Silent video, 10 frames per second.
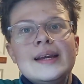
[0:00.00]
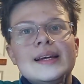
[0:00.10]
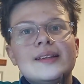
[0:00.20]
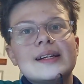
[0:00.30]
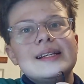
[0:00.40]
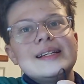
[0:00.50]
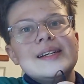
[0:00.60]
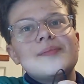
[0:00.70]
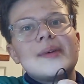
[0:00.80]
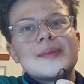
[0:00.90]
Luckily,
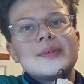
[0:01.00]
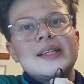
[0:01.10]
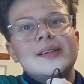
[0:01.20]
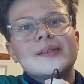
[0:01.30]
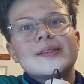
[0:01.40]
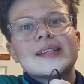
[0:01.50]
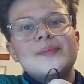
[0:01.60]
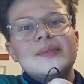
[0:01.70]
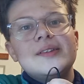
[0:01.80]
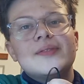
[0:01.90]
biomaterials can
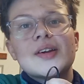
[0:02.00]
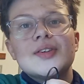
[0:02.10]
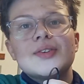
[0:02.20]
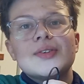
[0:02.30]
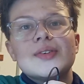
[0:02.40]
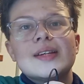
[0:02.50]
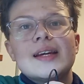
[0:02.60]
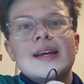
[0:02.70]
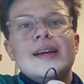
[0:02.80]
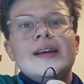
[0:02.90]
be fine-tuned,
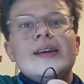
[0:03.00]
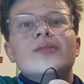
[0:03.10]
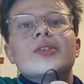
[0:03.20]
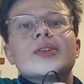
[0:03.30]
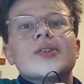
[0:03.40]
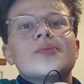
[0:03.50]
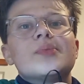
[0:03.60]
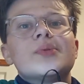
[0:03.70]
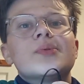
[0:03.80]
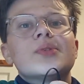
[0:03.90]
for
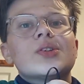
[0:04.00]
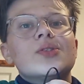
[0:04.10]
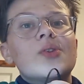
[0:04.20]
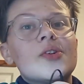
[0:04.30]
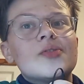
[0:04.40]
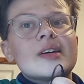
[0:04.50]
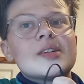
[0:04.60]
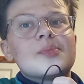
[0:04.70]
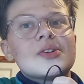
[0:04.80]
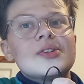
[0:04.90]
example, to not affect
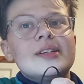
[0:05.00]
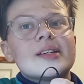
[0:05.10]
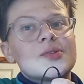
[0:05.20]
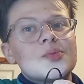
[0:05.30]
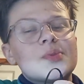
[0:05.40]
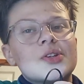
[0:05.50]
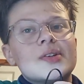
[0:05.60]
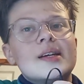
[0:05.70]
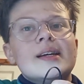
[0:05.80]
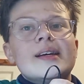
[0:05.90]
protein absorption
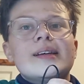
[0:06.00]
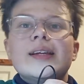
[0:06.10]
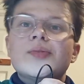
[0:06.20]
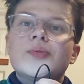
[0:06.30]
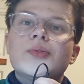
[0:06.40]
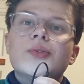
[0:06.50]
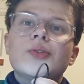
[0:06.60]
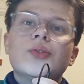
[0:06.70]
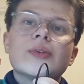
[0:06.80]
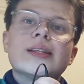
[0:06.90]
and therefore
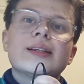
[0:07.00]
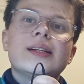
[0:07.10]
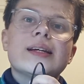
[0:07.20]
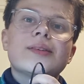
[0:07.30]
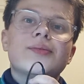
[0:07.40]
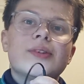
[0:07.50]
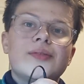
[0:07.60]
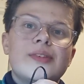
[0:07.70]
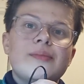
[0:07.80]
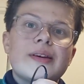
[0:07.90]
not signaling for
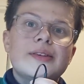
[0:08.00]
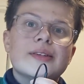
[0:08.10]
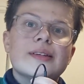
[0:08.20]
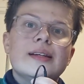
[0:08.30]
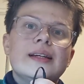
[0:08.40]
inflammation.